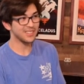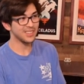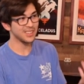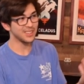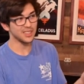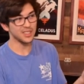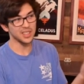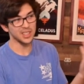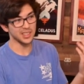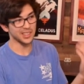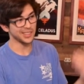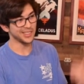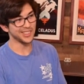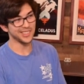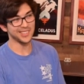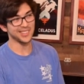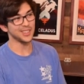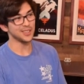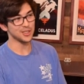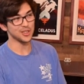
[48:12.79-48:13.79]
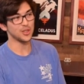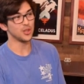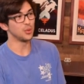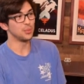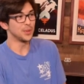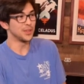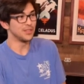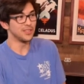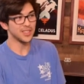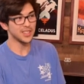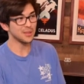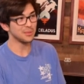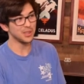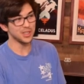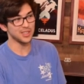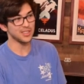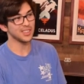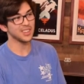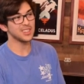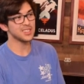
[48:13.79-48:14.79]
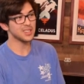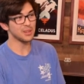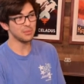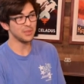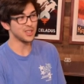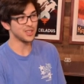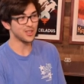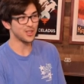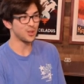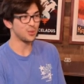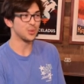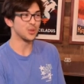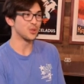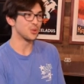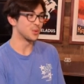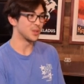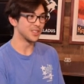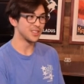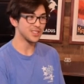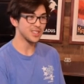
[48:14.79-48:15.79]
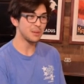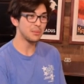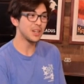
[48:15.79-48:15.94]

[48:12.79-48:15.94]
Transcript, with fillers: uh they're stupid. Some of the some of the stupider ones.